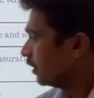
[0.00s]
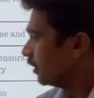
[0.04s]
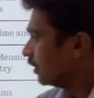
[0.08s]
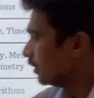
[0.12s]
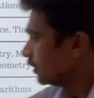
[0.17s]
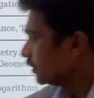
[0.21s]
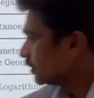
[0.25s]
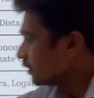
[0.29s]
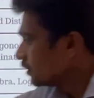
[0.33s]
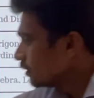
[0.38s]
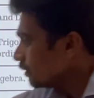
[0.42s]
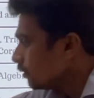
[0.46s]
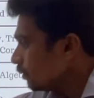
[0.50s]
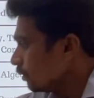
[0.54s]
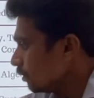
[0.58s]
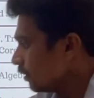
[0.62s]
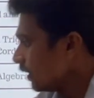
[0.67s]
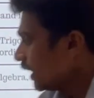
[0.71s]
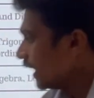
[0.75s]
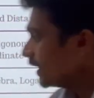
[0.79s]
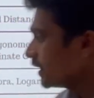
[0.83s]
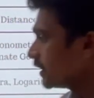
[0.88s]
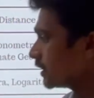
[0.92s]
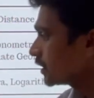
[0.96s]
So
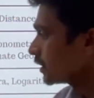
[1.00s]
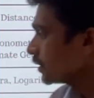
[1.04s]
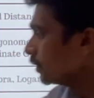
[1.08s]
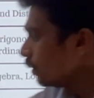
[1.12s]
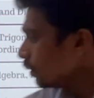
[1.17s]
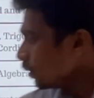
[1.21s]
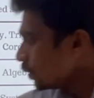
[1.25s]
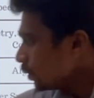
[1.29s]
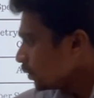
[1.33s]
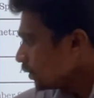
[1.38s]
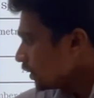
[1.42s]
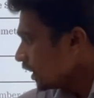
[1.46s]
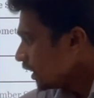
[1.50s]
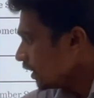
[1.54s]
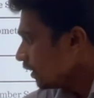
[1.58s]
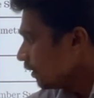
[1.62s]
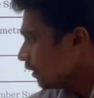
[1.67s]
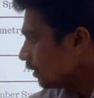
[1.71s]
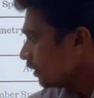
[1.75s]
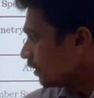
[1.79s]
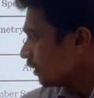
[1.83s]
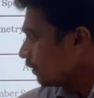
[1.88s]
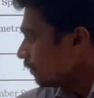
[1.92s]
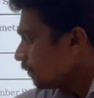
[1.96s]
let's go to the,
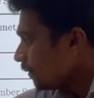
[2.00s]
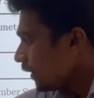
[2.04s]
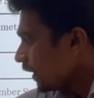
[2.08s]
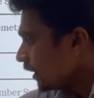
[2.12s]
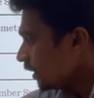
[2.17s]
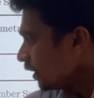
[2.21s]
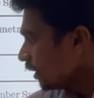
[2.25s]
the final